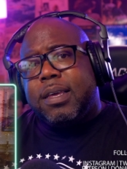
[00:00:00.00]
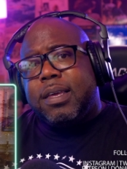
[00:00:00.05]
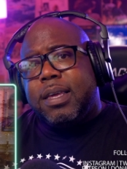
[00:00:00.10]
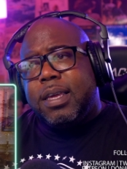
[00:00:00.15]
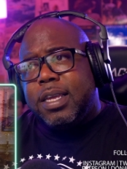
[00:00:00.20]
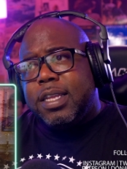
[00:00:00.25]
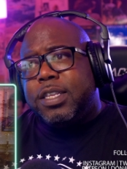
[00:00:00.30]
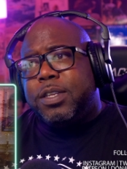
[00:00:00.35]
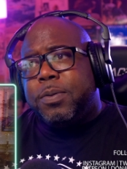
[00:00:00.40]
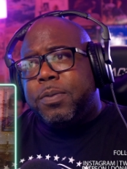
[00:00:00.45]

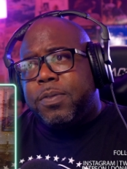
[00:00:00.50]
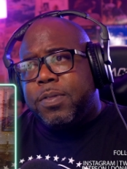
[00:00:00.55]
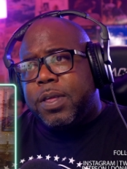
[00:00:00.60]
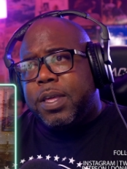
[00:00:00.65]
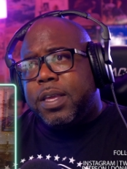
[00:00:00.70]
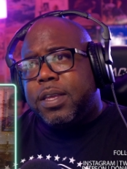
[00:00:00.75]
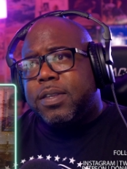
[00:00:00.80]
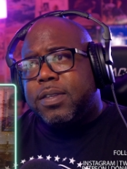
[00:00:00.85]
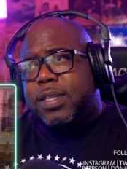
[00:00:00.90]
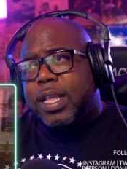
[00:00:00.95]
into
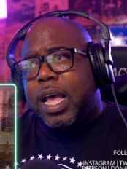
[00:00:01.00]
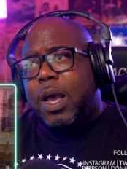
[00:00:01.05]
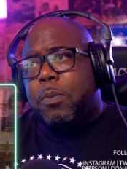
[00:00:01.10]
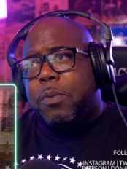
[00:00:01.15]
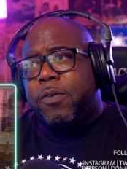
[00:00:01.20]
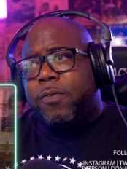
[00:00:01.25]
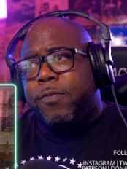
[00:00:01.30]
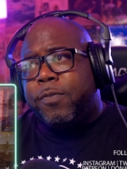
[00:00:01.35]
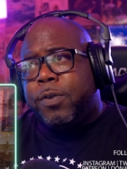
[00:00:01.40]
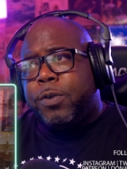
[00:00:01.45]
things that
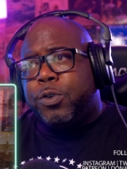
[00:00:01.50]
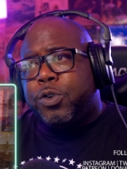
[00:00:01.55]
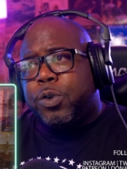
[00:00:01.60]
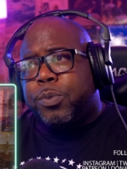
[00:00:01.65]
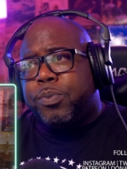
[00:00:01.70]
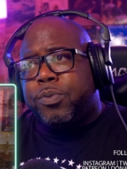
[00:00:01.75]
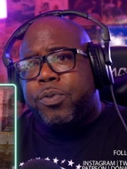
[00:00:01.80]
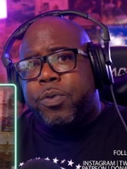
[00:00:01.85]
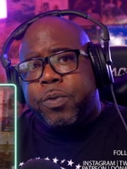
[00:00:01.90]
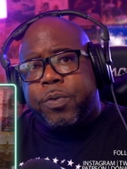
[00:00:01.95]
would future
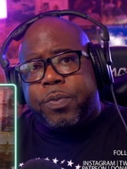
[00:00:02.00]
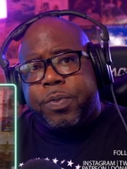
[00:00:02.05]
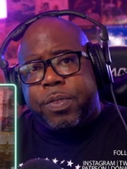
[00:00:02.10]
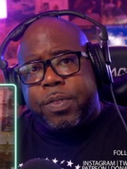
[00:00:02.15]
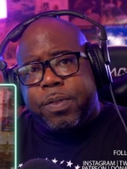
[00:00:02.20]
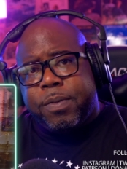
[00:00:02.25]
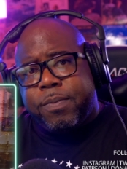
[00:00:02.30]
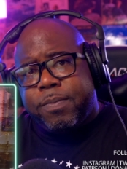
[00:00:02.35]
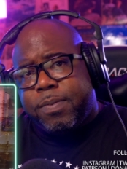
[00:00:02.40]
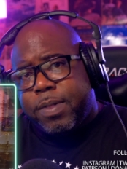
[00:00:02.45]
proof